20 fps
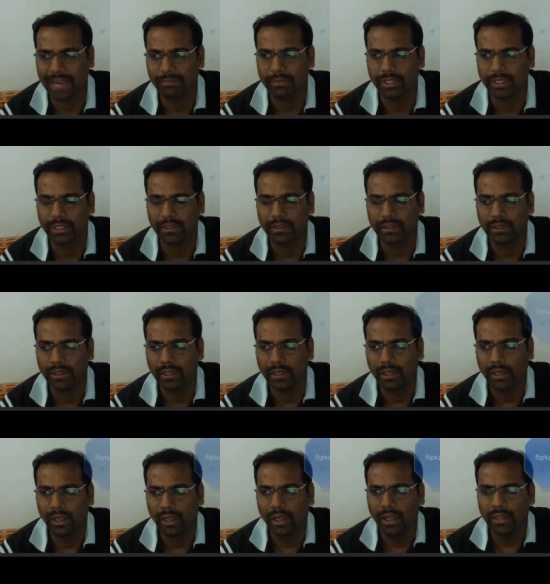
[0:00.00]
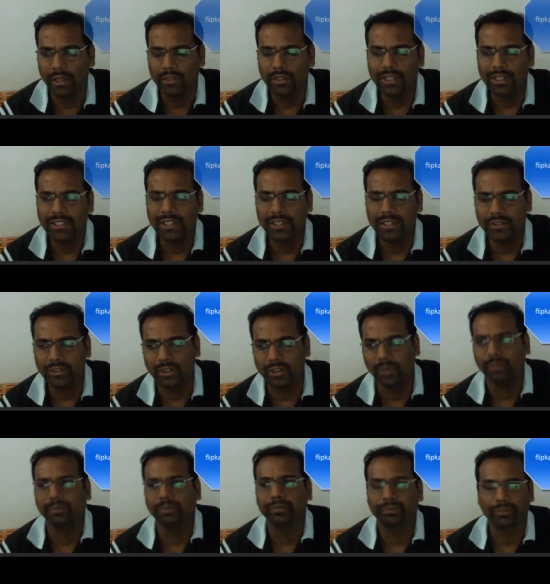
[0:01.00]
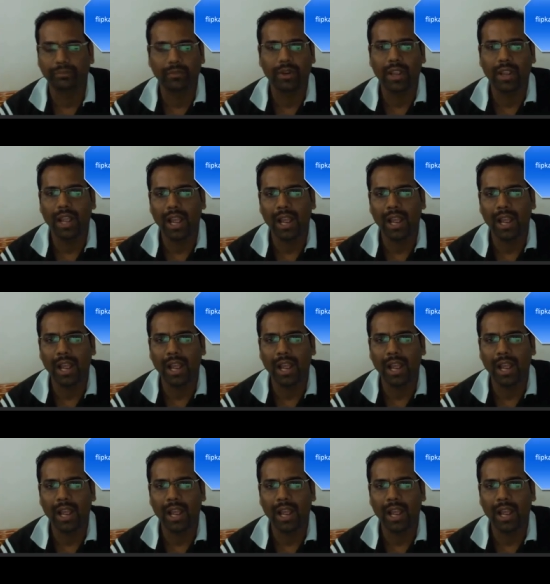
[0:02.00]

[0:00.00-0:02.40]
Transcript: and Snapdeal. So let's assume